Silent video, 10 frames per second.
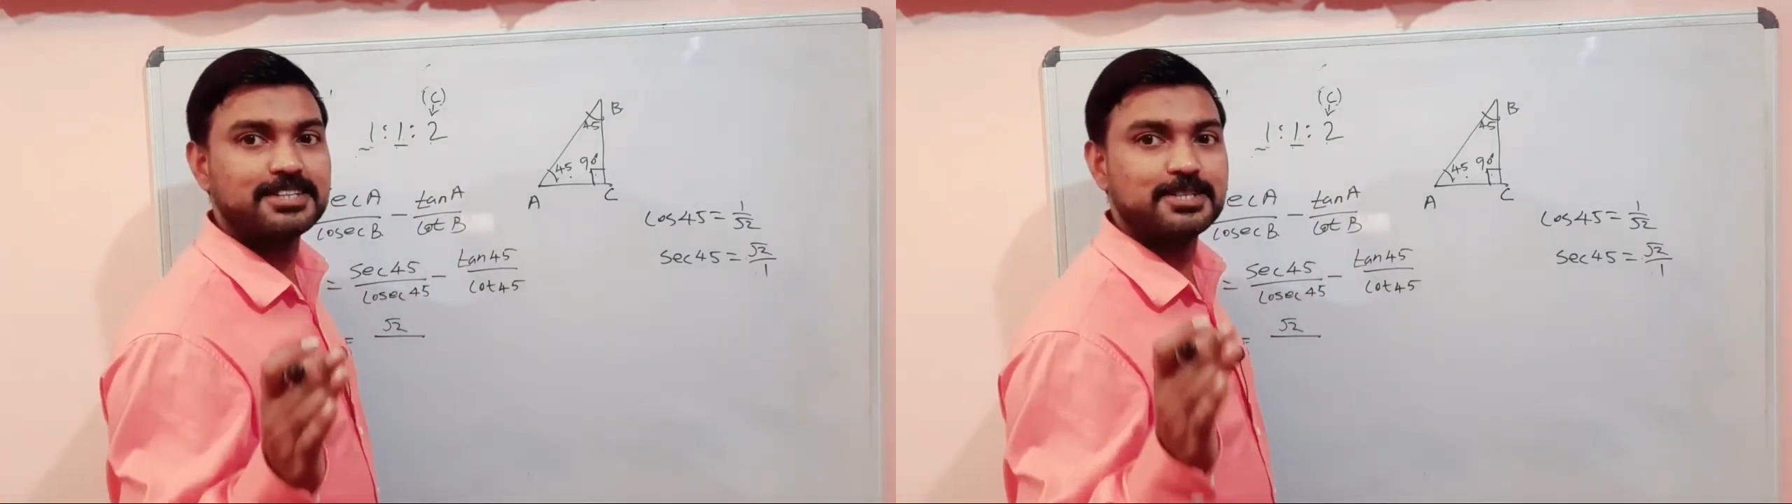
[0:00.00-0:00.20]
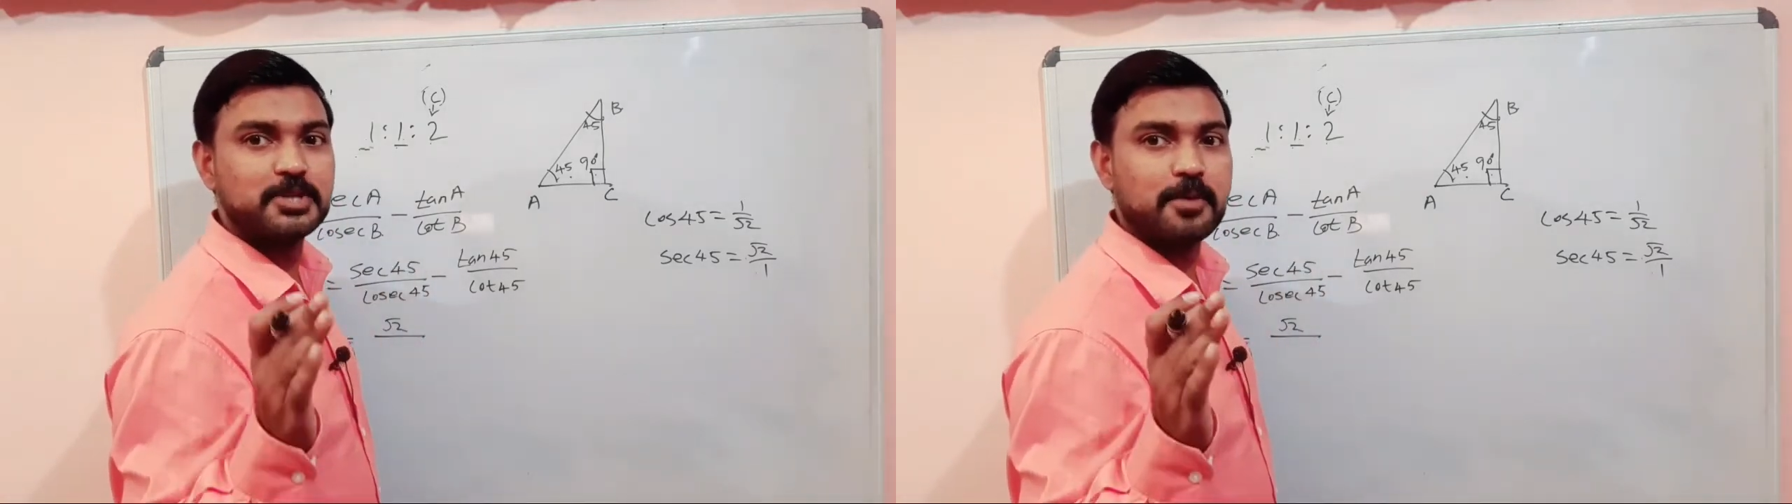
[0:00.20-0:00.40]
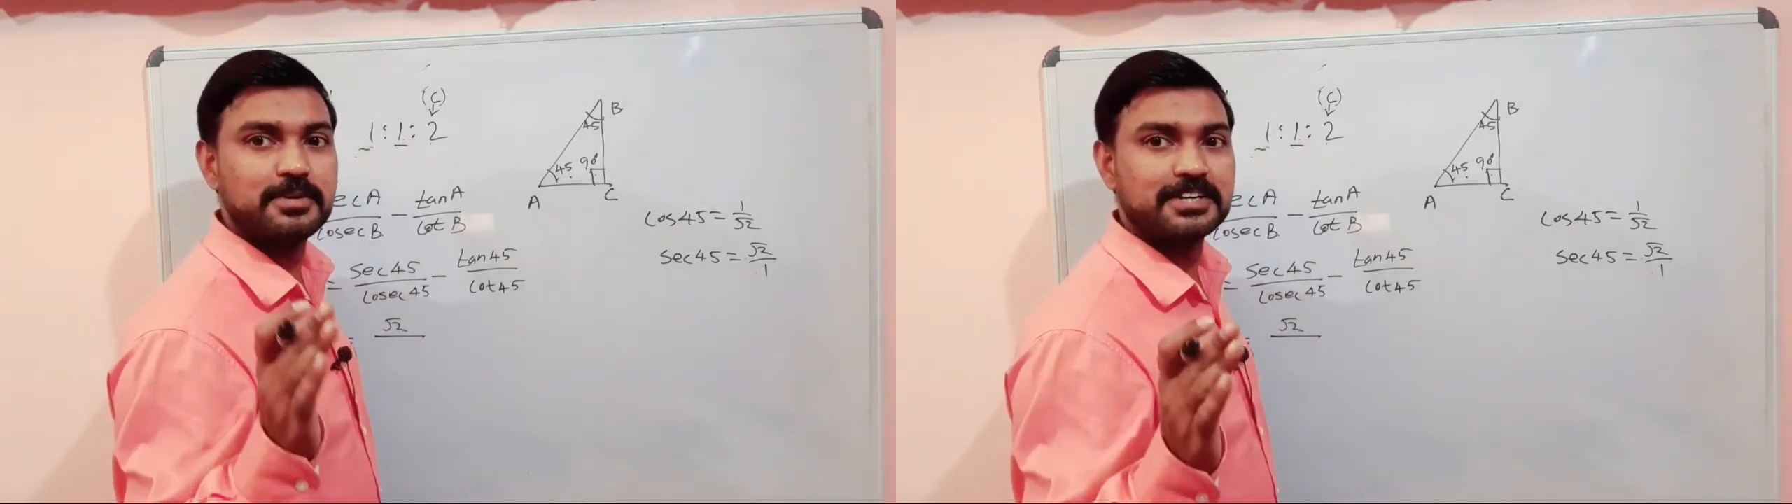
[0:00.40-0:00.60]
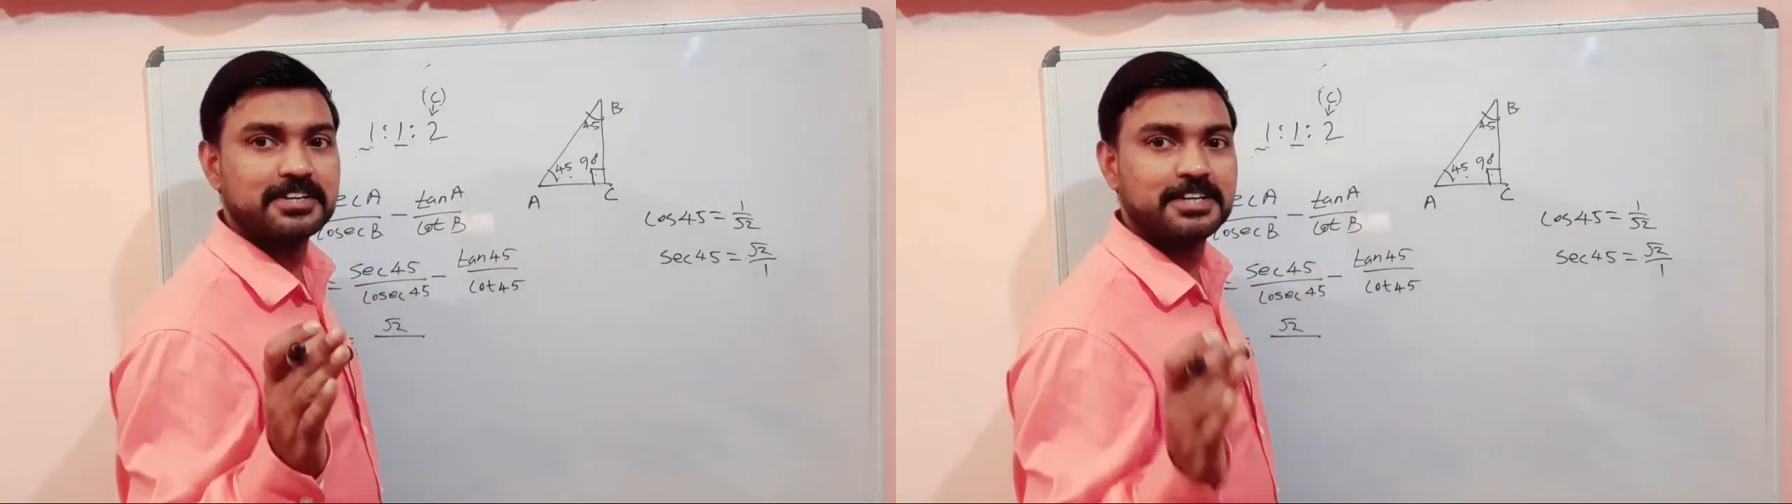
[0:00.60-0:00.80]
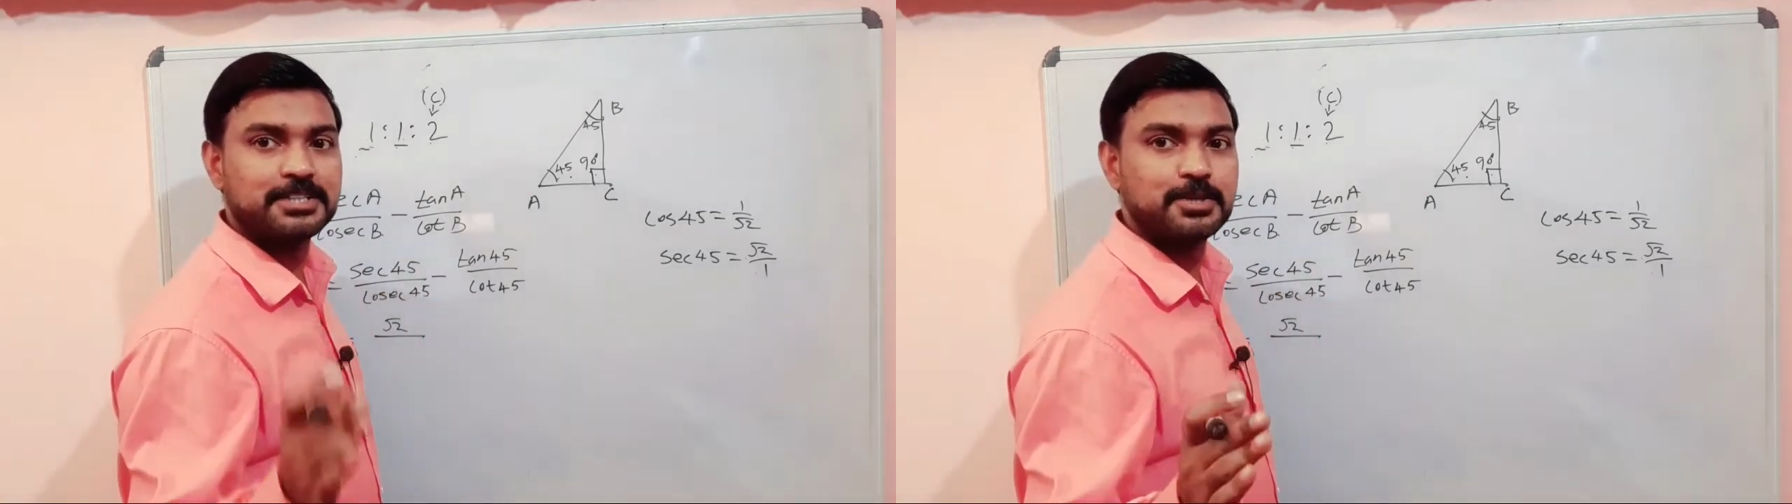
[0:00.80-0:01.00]
trigonometric
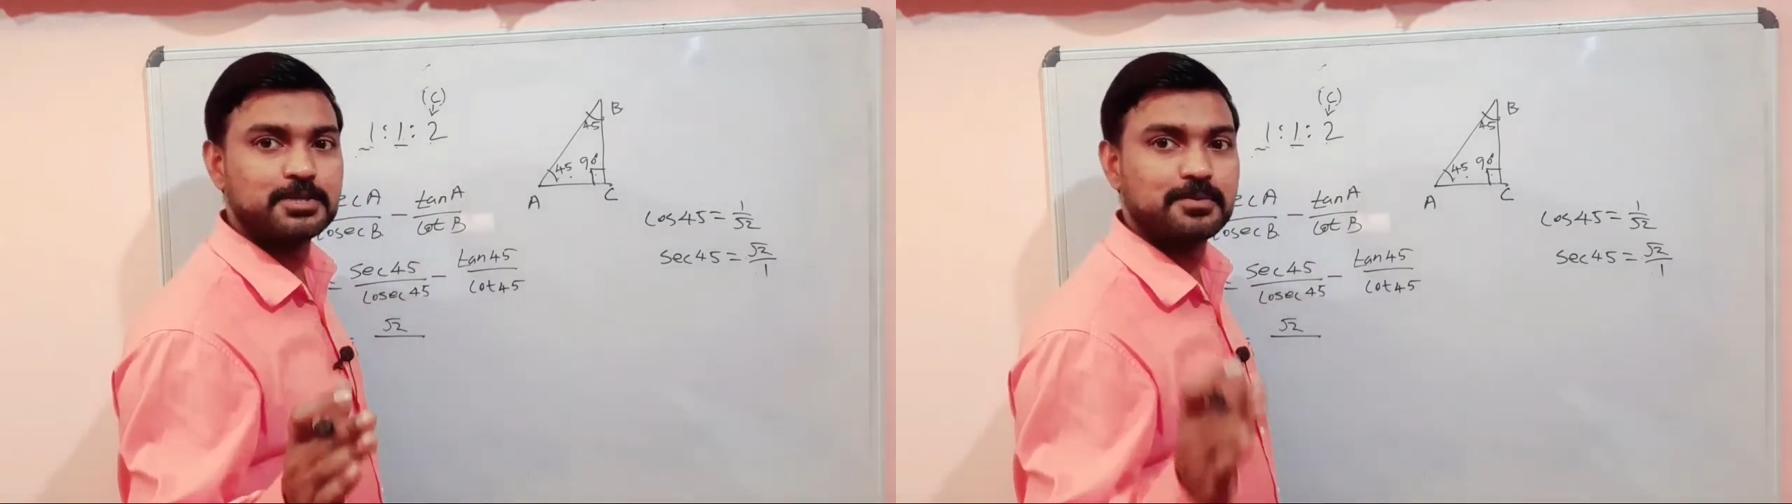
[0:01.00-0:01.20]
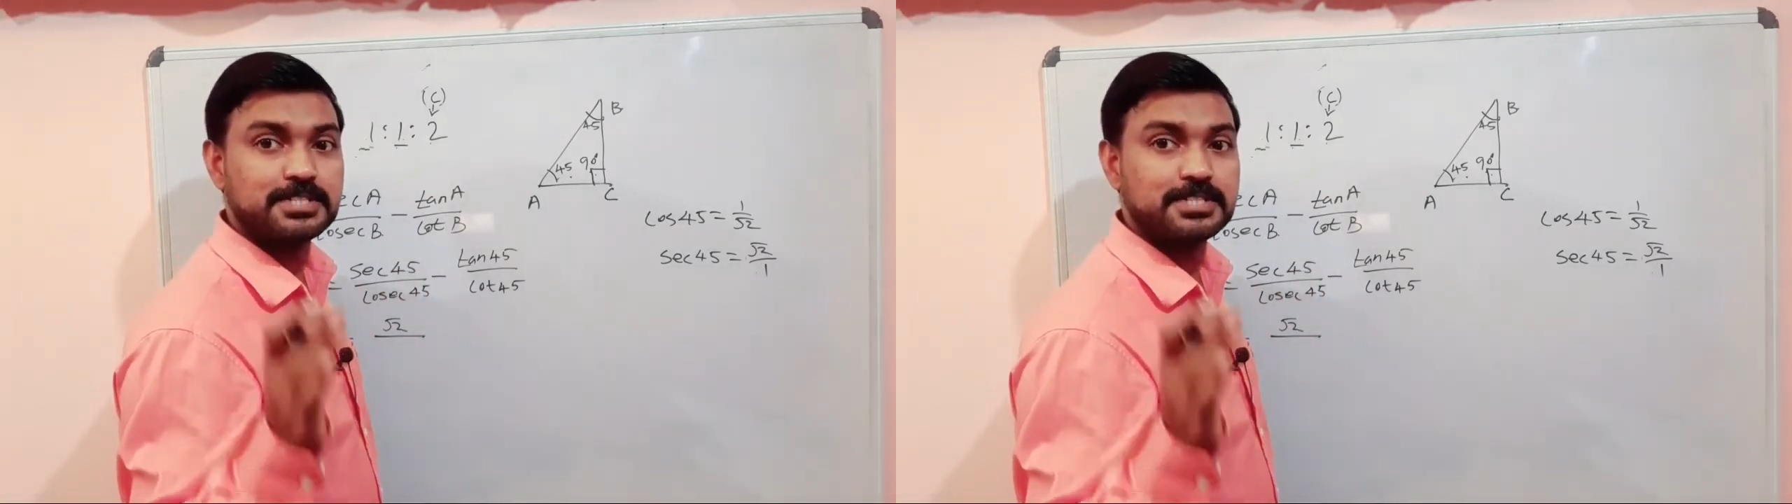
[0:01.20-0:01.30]
ratios of